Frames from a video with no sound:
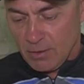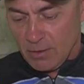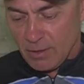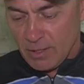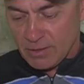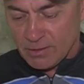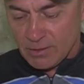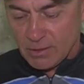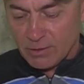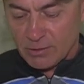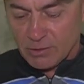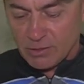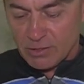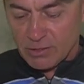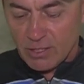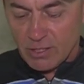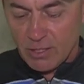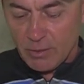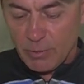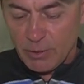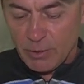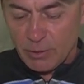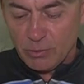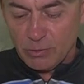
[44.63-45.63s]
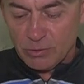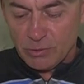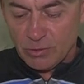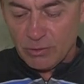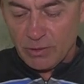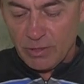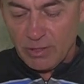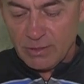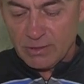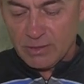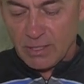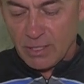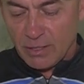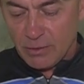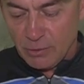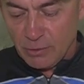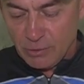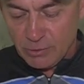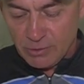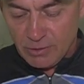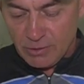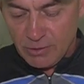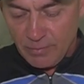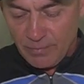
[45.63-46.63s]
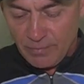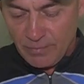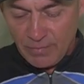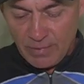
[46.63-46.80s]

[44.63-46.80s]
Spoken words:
Right, so it's just going to be 2 sardines I use,